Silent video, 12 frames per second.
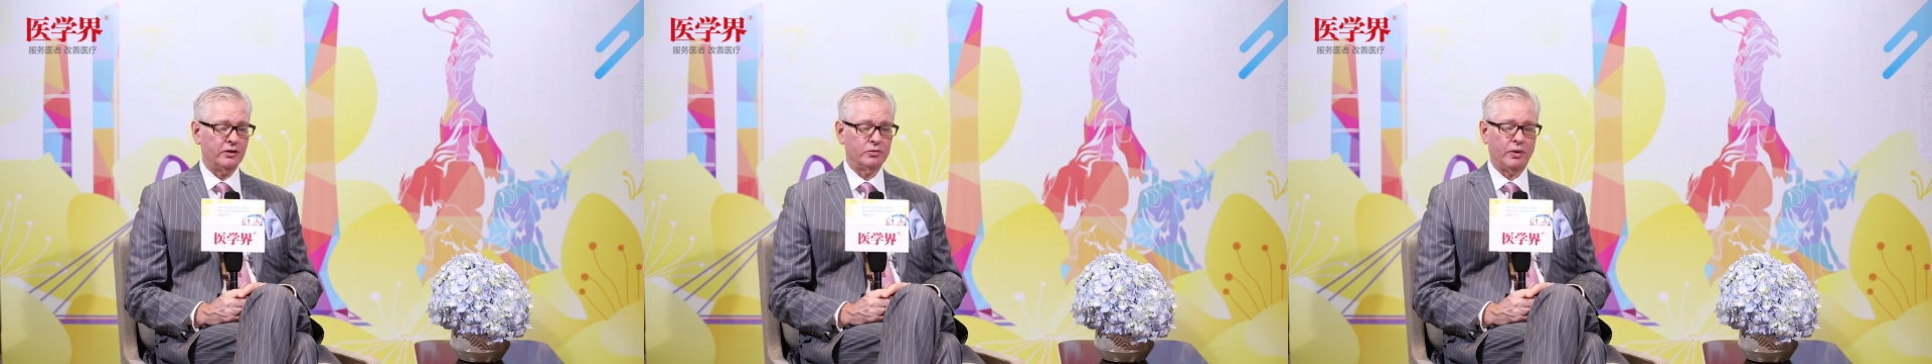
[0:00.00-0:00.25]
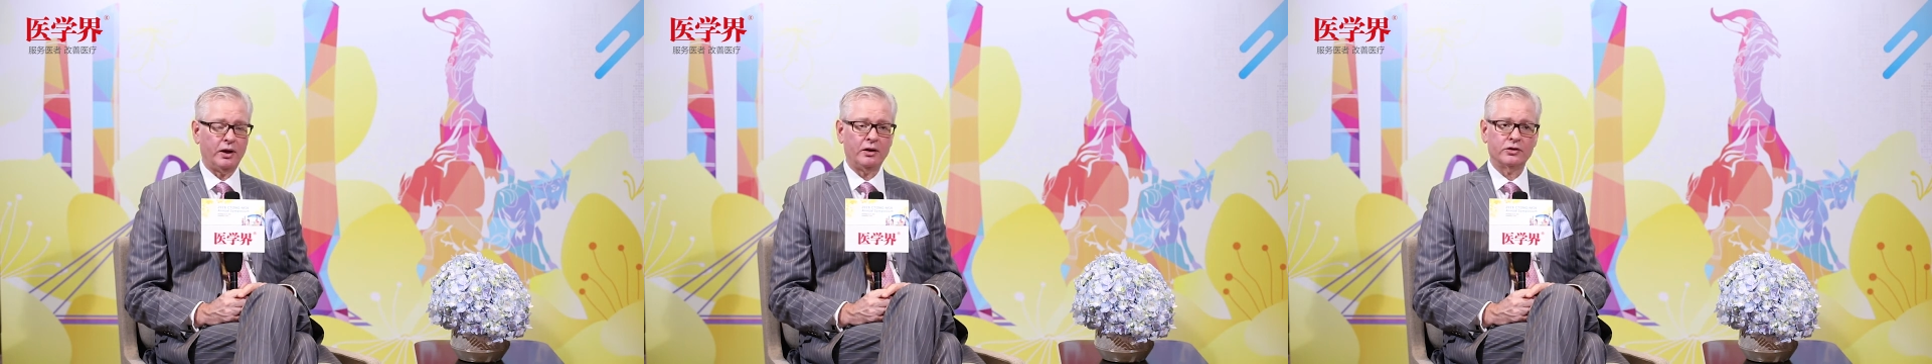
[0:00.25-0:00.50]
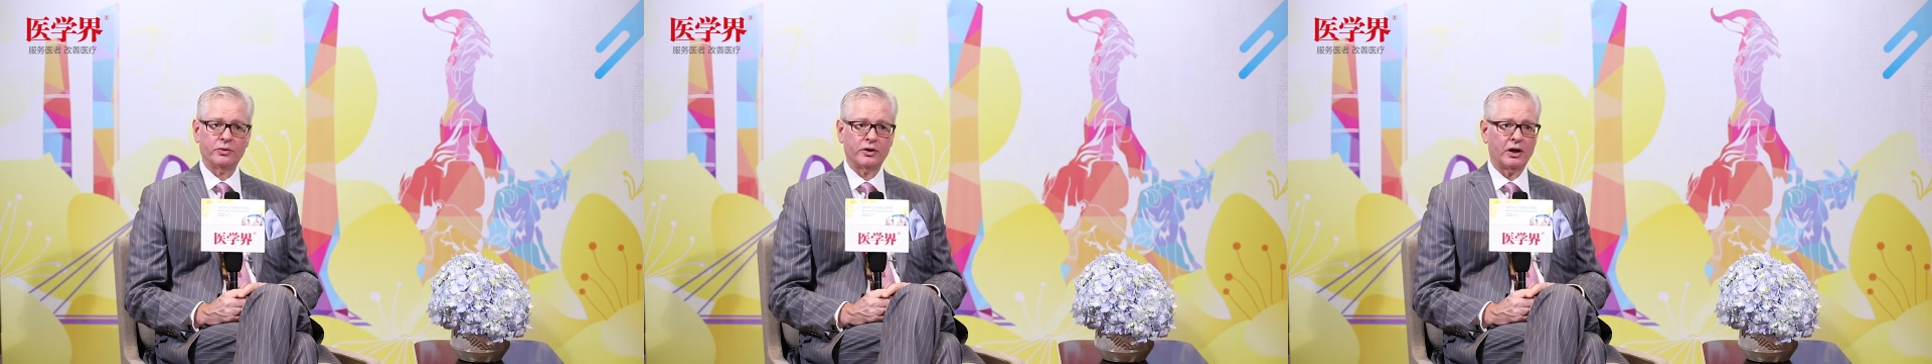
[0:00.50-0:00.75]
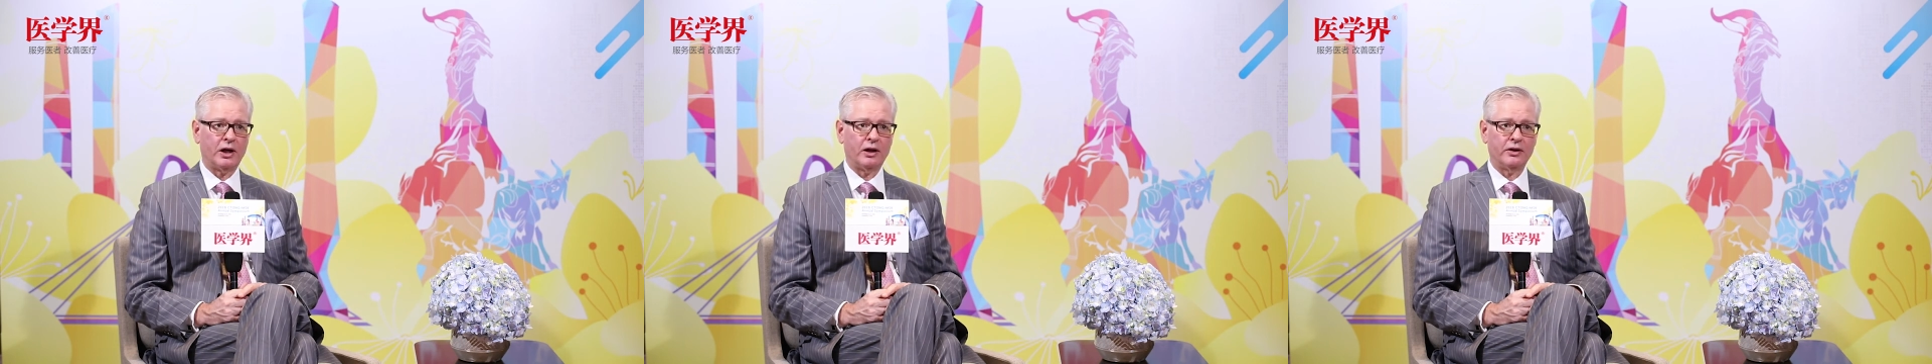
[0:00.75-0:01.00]
well as with
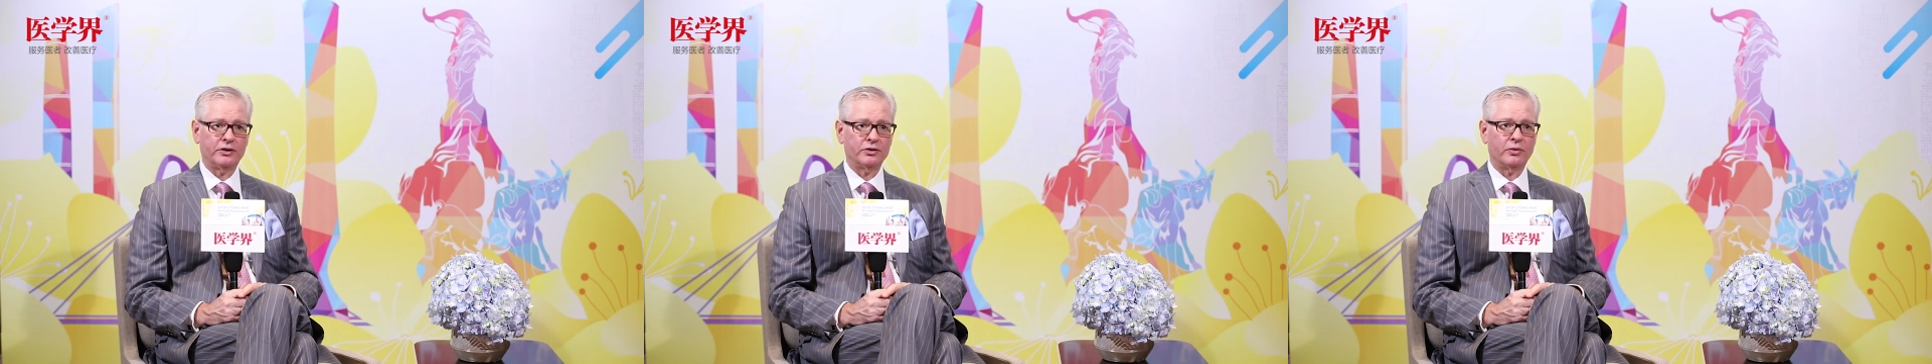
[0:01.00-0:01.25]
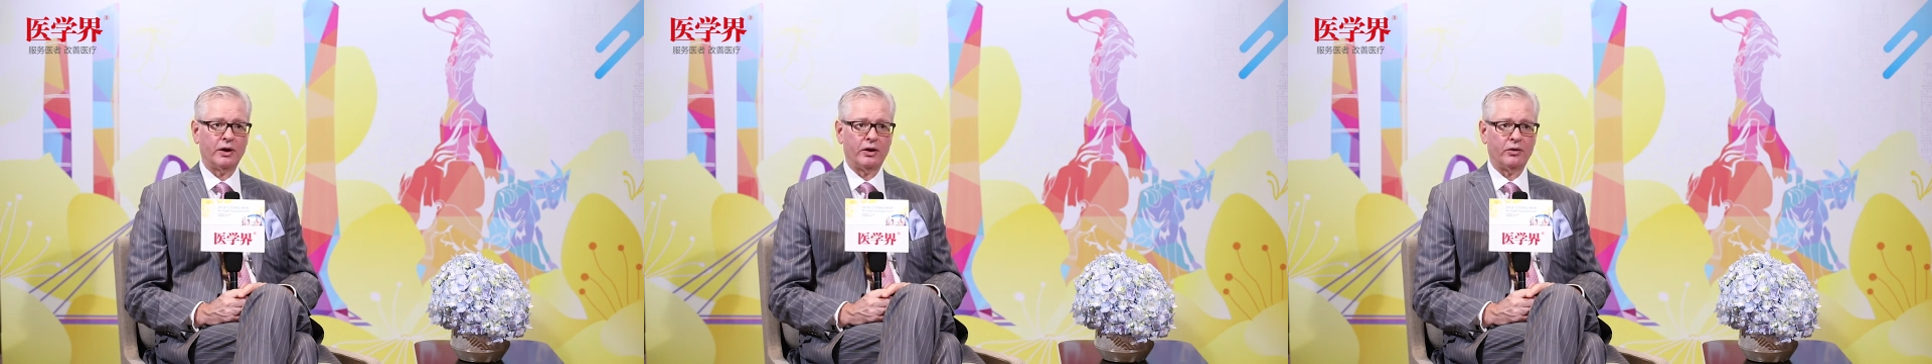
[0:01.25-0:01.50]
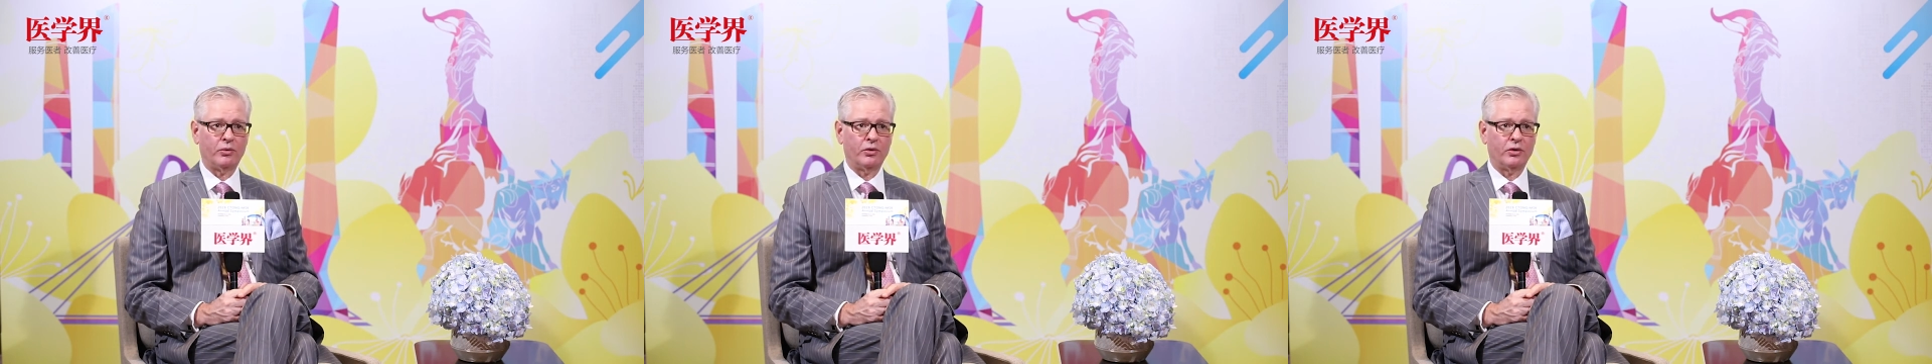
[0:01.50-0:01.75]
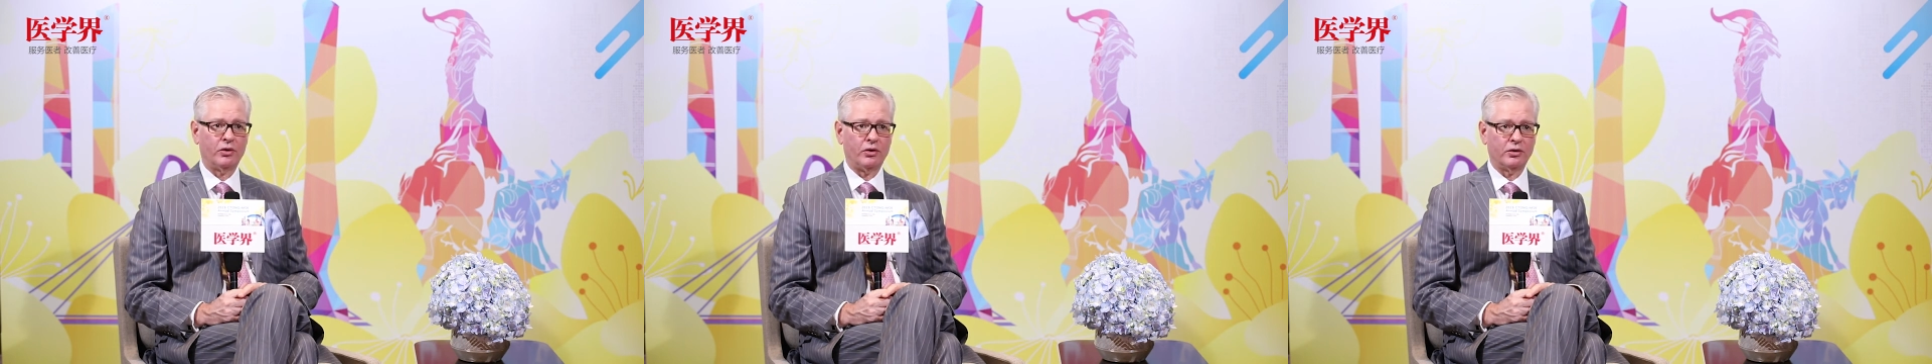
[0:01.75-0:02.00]
colleagues around the
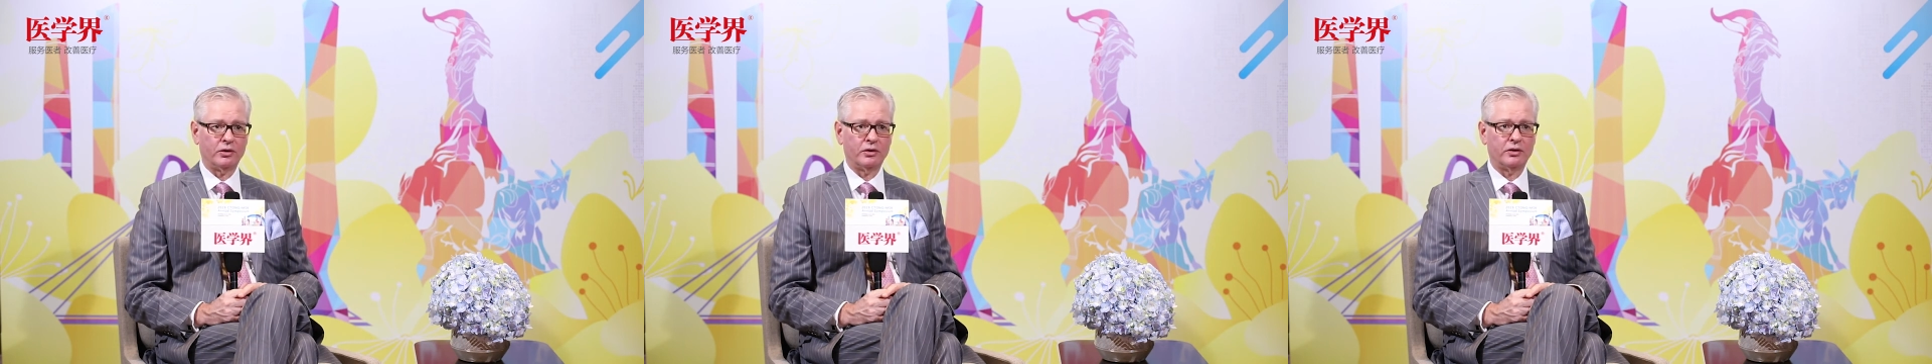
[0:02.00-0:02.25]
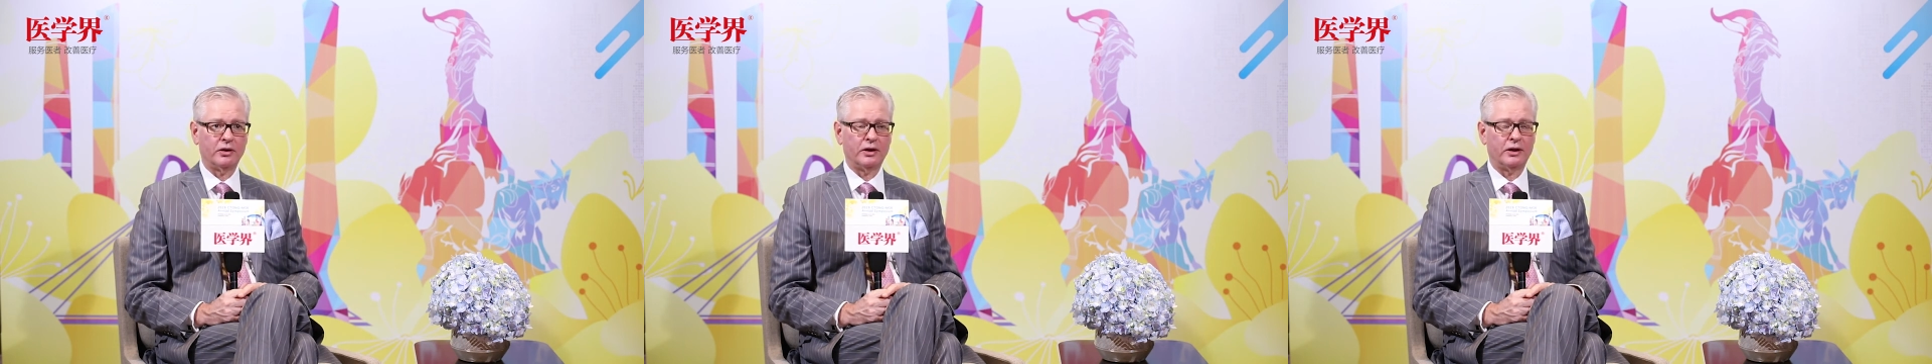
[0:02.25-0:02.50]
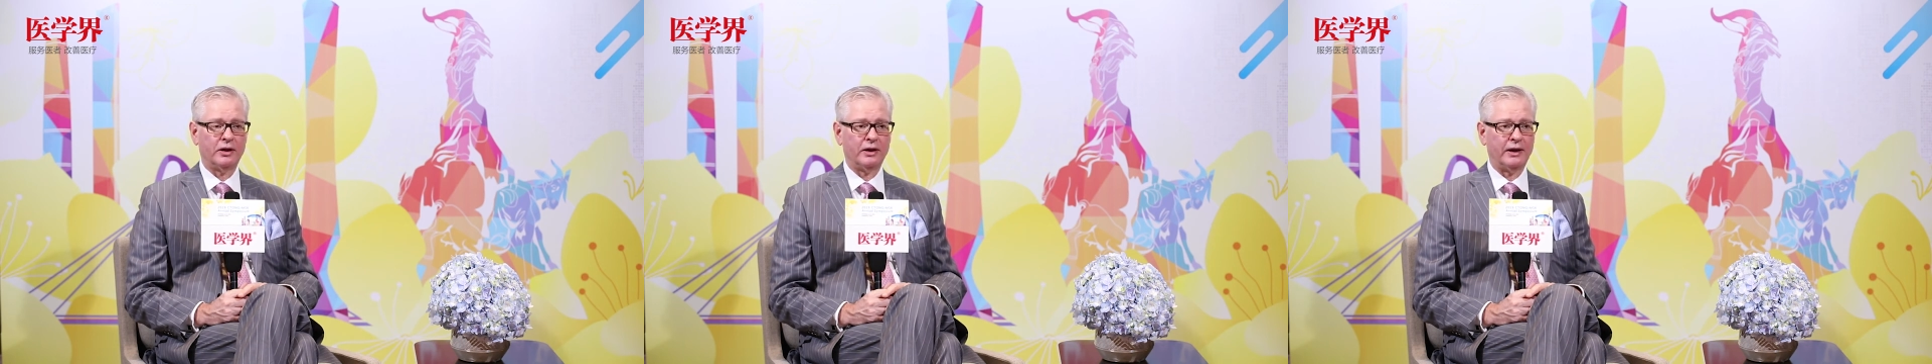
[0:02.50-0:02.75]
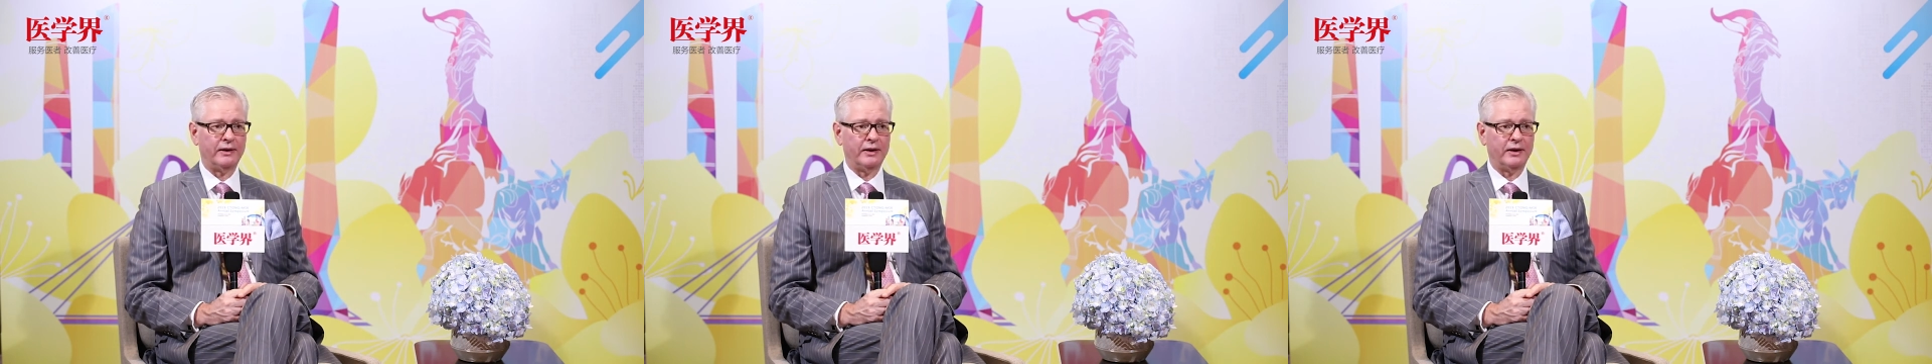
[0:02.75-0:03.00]
world,
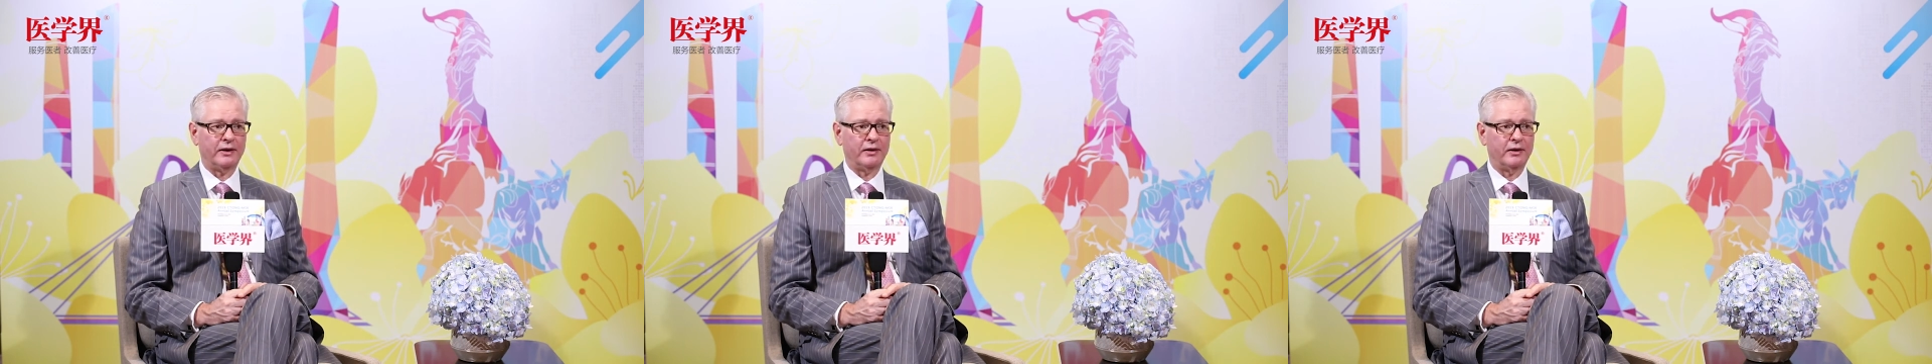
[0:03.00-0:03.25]
I think